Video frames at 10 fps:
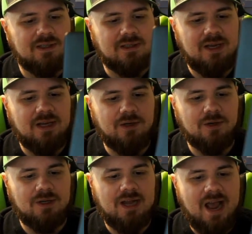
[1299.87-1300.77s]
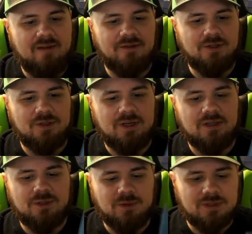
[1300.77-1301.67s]
a good average there
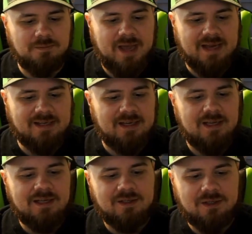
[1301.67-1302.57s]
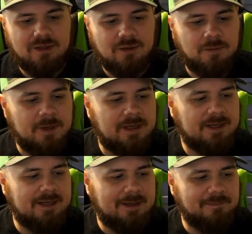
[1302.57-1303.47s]
to expect. So
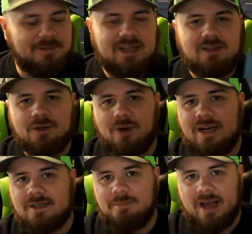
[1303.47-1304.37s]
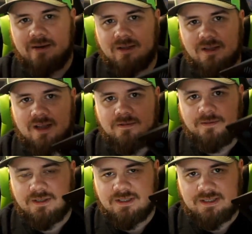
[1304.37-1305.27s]
not the greatest battery life
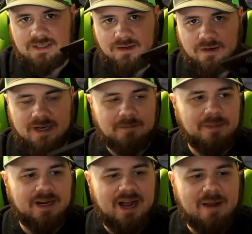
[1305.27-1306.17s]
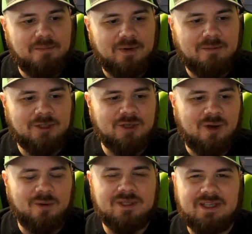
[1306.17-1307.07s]
considering, but I pretty much
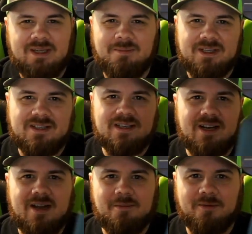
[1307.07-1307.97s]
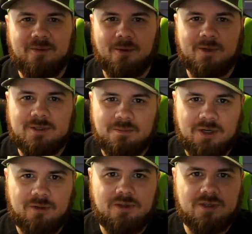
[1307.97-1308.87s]
always keep this in high performance
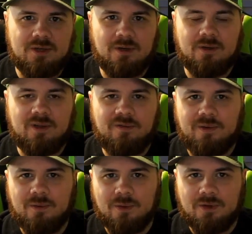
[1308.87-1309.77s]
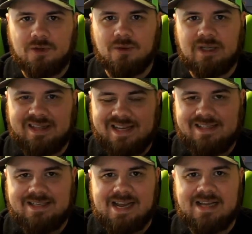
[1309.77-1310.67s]
mode. So if you were doing
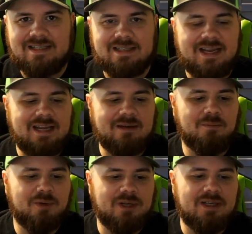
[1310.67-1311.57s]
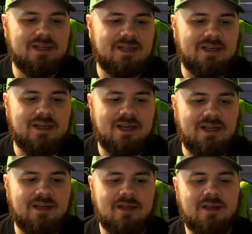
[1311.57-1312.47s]
light tasks and put it in
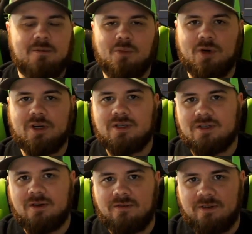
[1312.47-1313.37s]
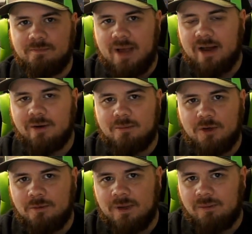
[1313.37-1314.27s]
a more conservative battery
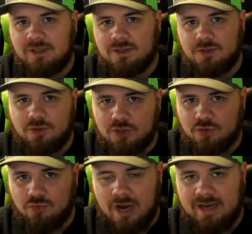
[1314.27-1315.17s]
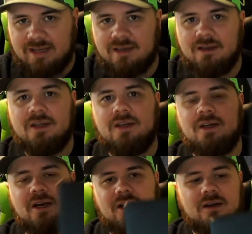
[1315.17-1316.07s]
mode, maybe because you're just writing
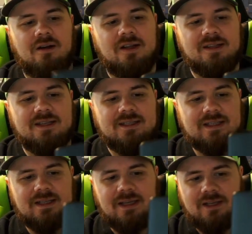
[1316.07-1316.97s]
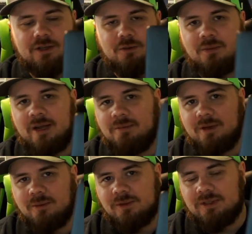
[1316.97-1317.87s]
on this, then you might be
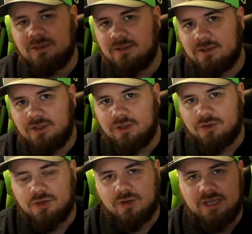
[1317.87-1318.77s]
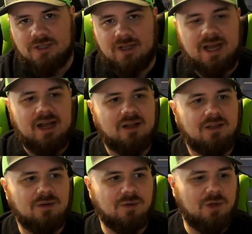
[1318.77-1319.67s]
able to, stretch that a
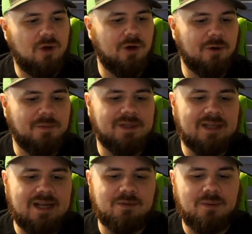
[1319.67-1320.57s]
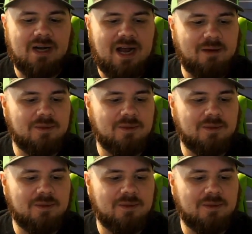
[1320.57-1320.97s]
little longer. But that's what I was